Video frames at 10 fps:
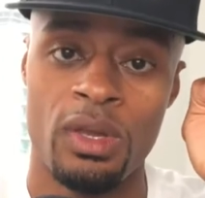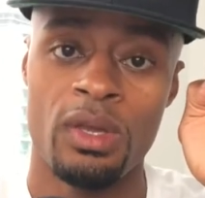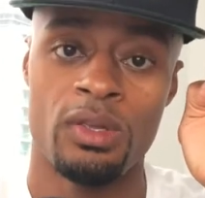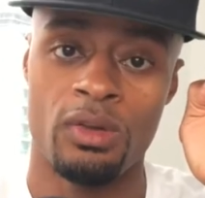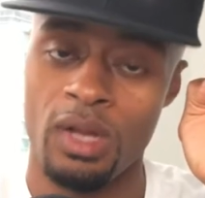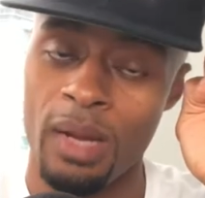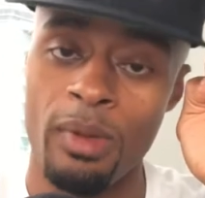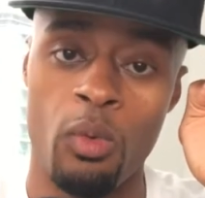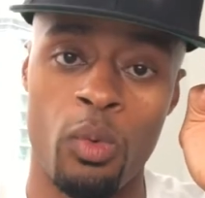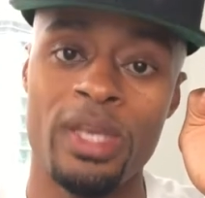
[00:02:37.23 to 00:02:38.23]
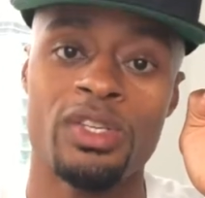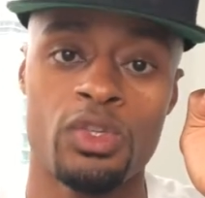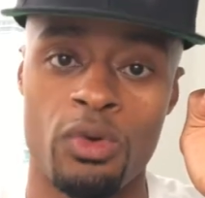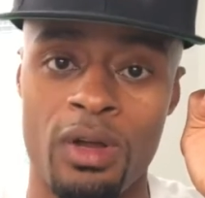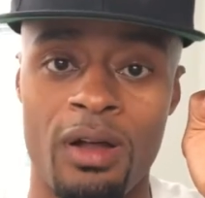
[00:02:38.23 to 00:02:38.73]
You're going to come up way
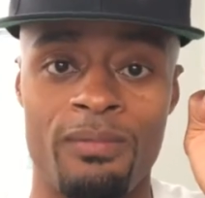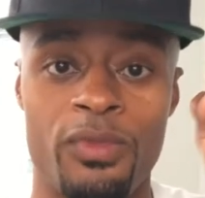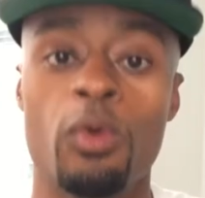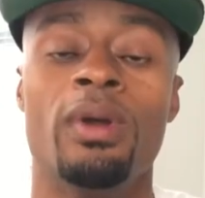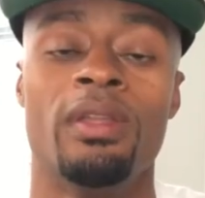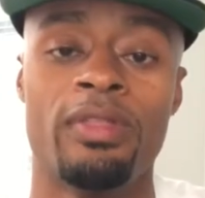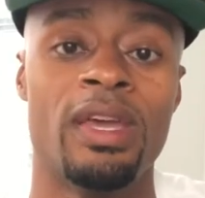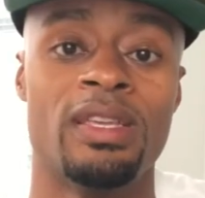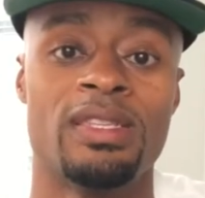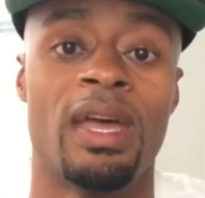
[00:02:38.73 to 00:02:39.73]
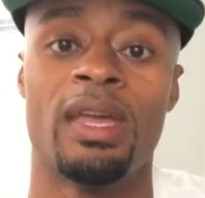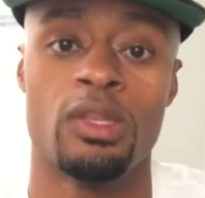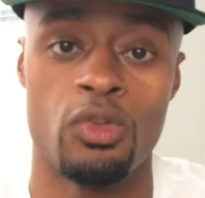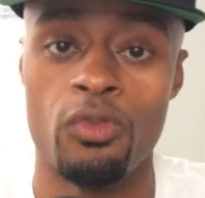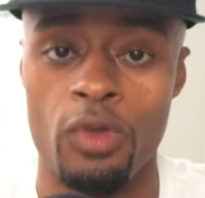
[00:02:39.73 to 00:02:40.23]
short of doing the things
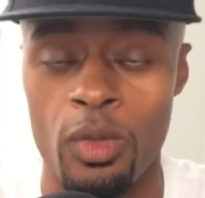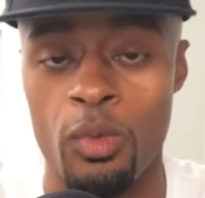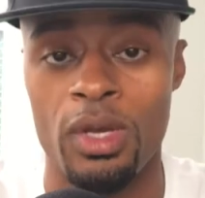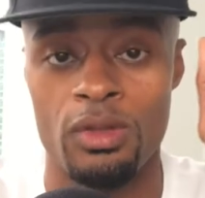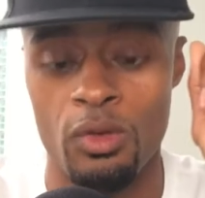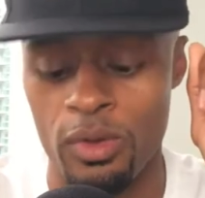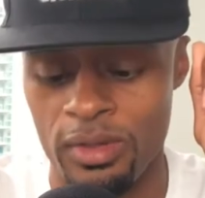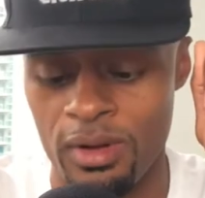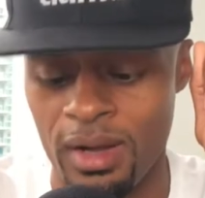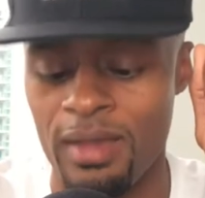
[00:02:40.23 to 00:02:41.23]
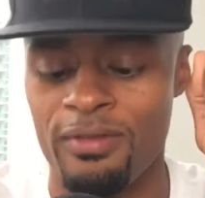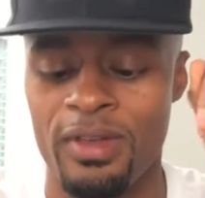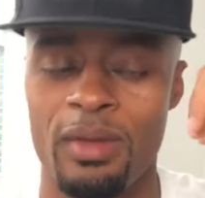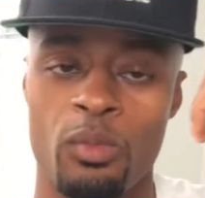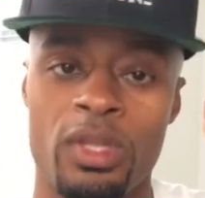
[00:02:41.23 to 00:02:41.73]
that you really want to do with your life.
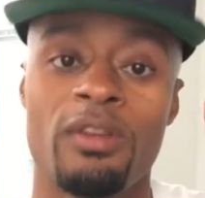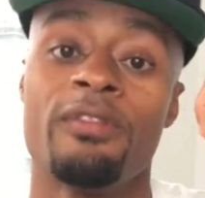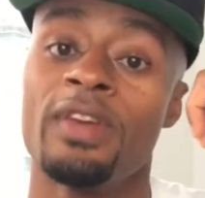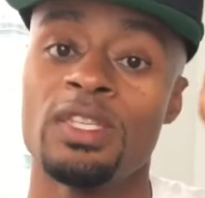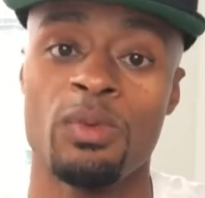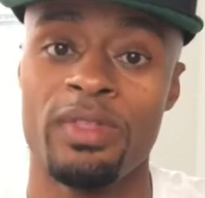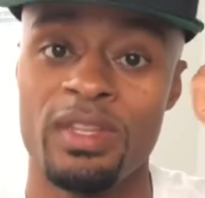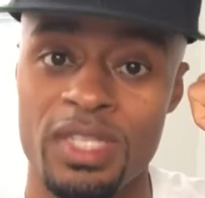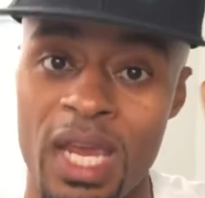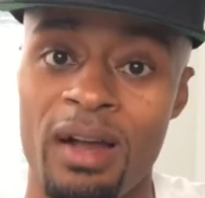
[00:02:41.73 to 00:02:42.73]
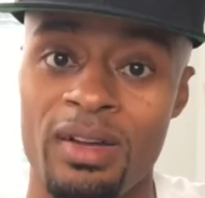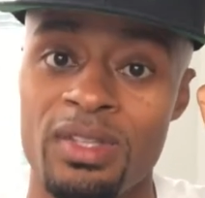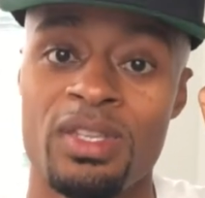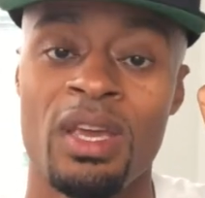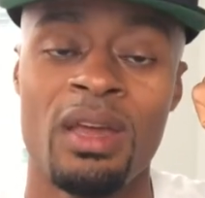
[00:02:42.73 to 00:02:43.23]
And when you're faced with a
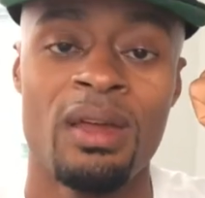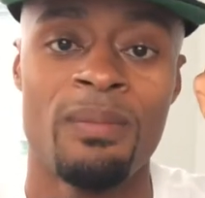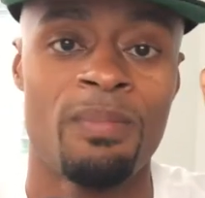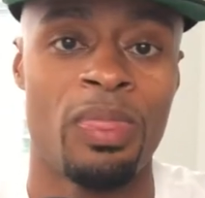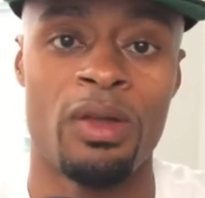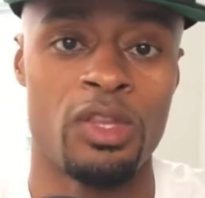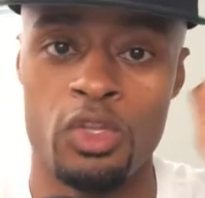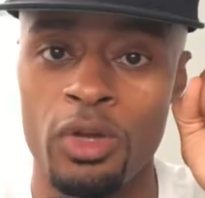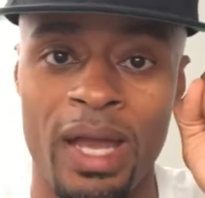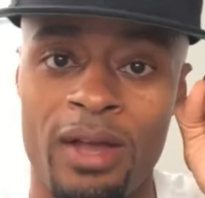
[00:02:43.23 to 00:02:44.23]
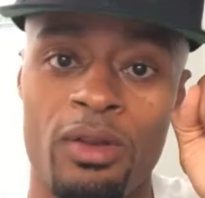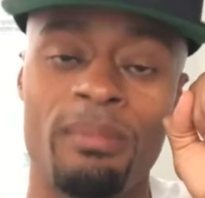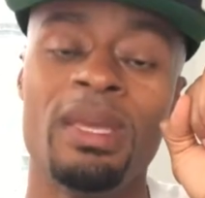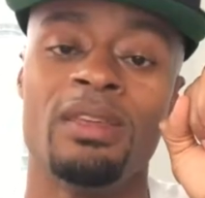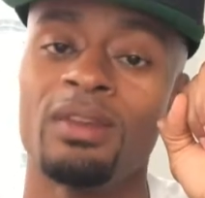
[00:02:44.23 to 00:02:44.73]
challenge, uh, you're not going to
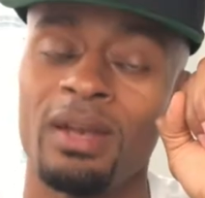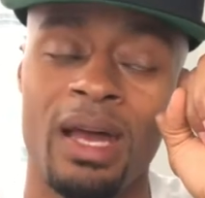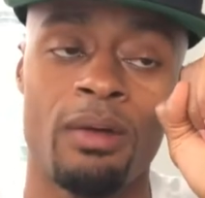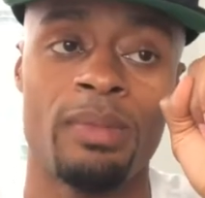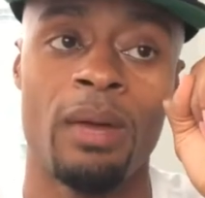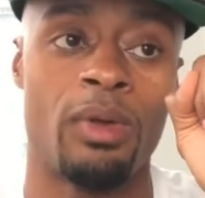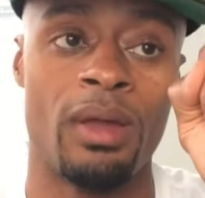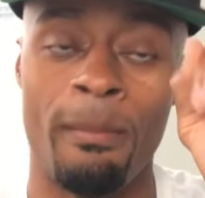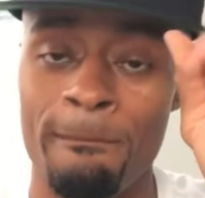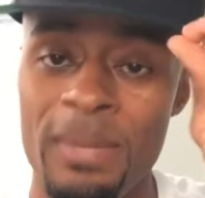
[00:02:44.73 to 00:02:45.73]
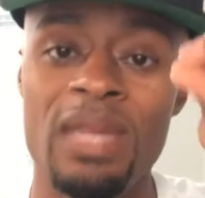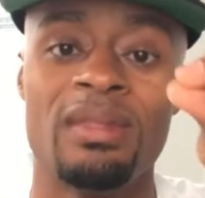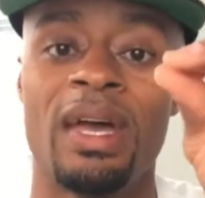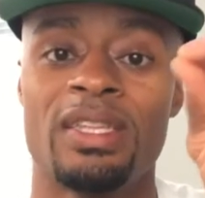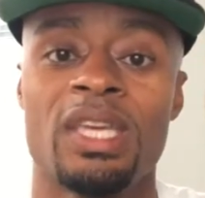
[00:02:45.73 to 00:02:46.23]
meet, you're not going to be able to meet
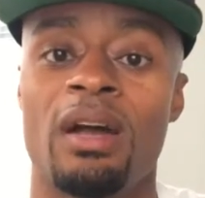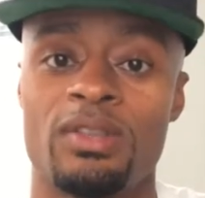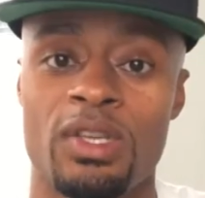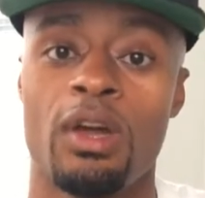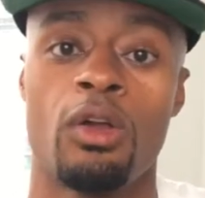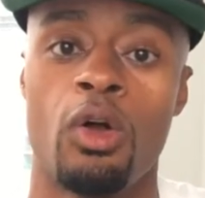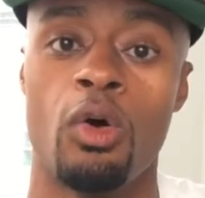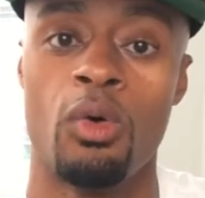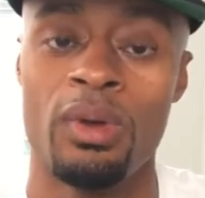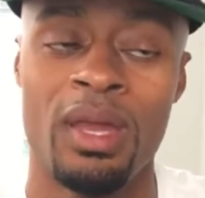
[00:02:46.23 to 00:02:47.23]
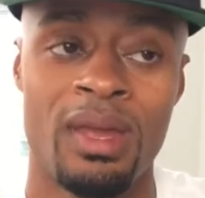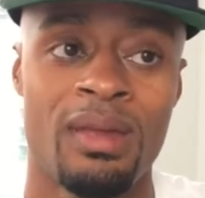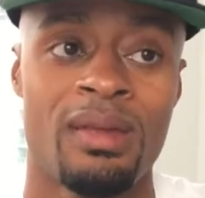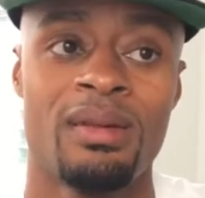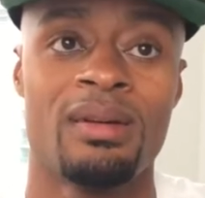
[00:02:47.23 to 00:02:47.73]
that challenge, let alone
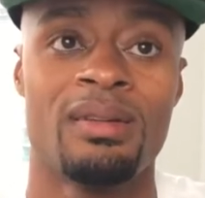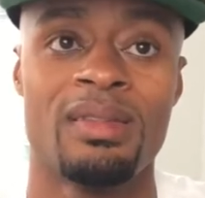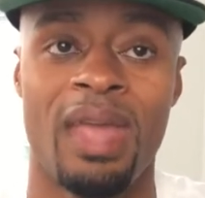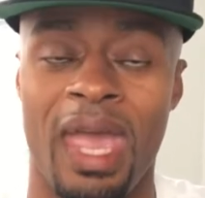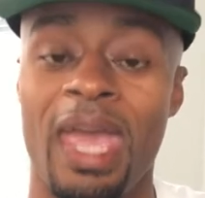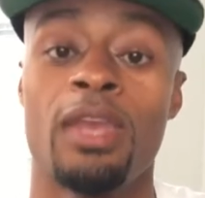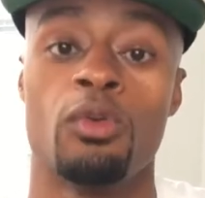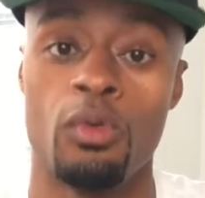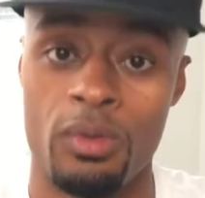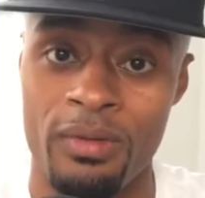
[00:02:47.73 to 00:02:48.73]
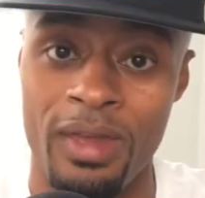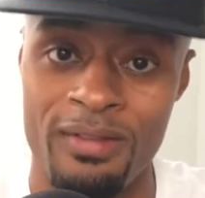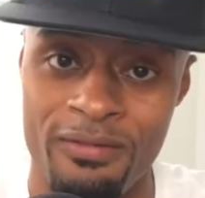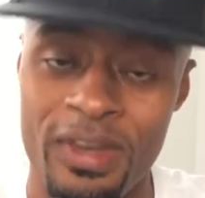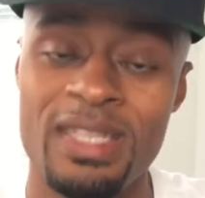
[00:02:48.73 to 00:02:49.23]
uh, handle
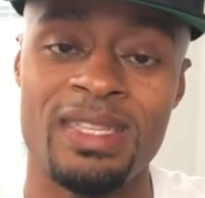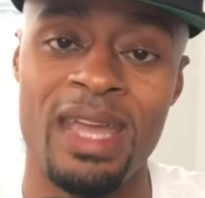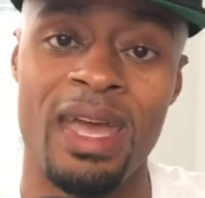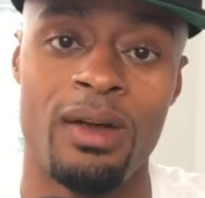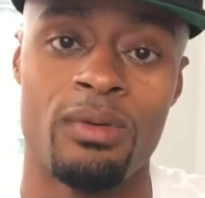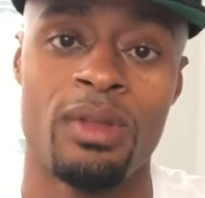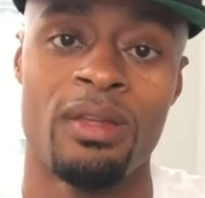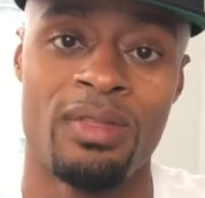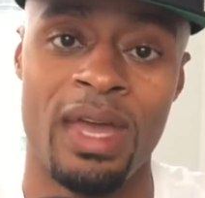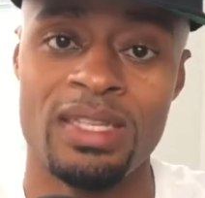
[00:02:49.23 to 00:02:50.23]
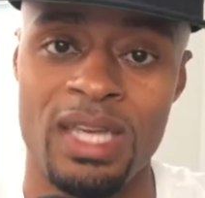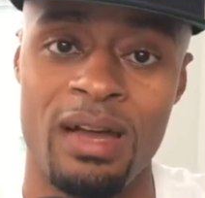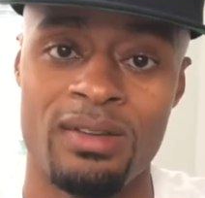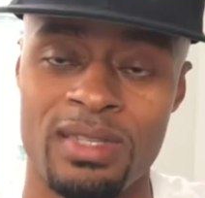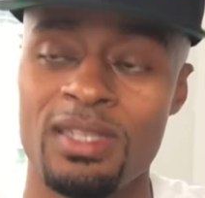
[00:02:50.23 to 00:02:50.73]
and face down that
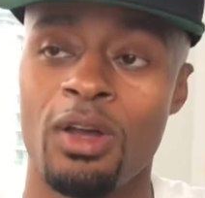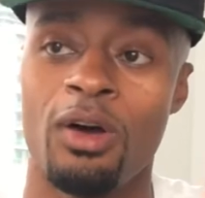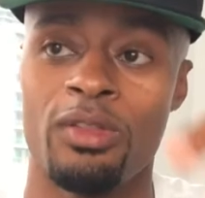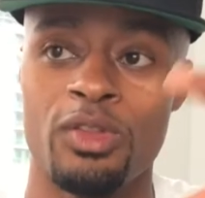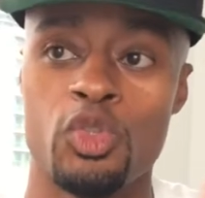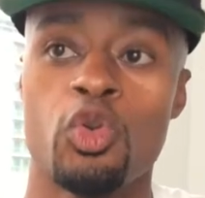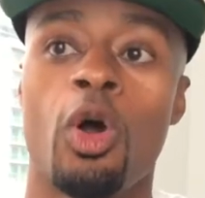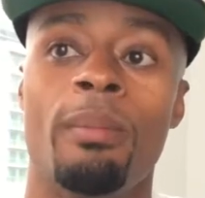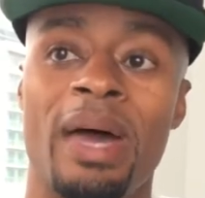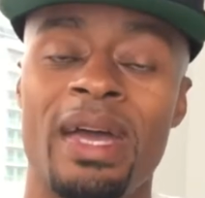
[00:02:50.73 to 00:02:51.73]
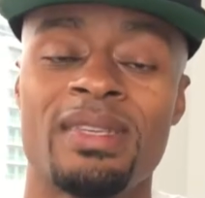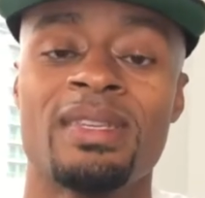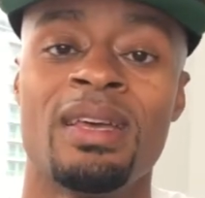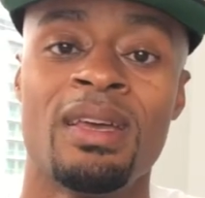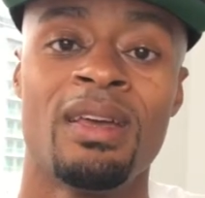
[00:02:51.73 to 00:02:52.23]
challenge. These are all the
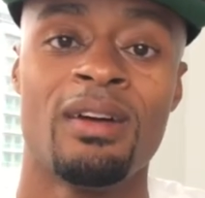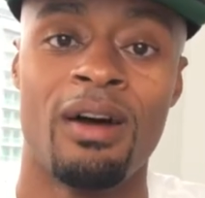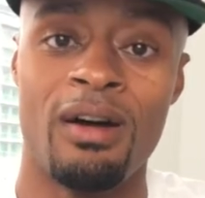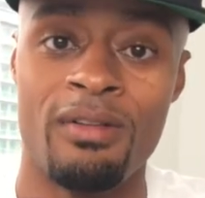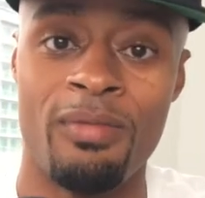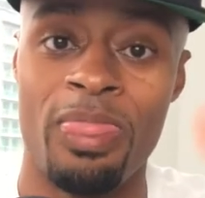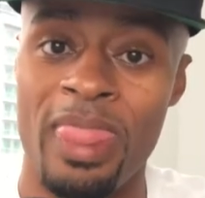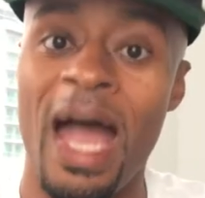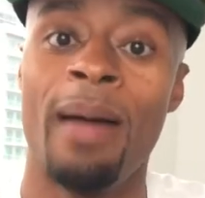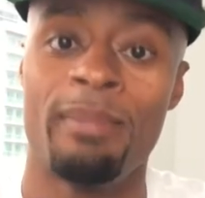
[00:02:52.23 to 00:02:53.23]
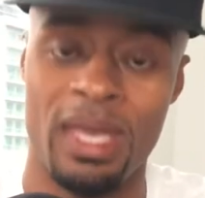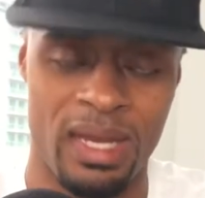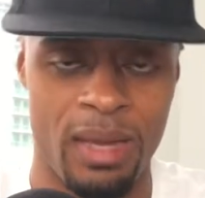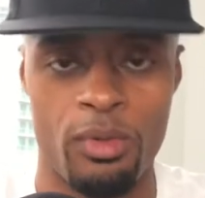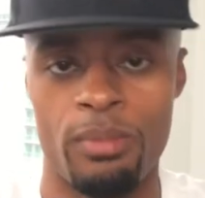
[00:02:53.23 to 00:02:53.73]
drawbacks of not being
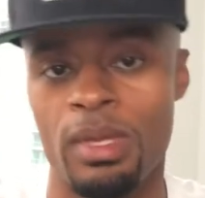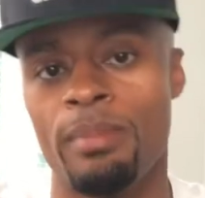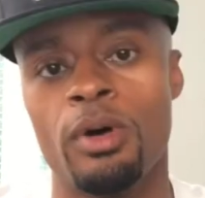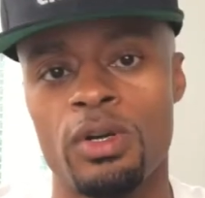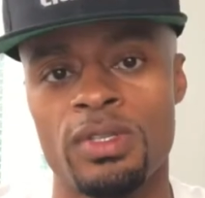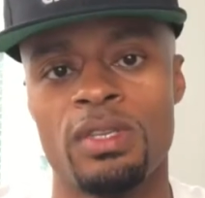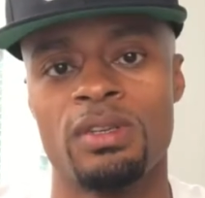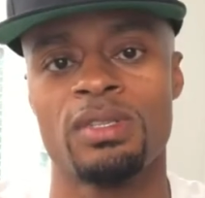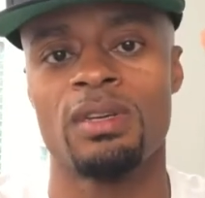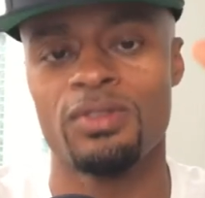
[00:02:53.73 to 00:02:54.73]
able to be a boss to yourself.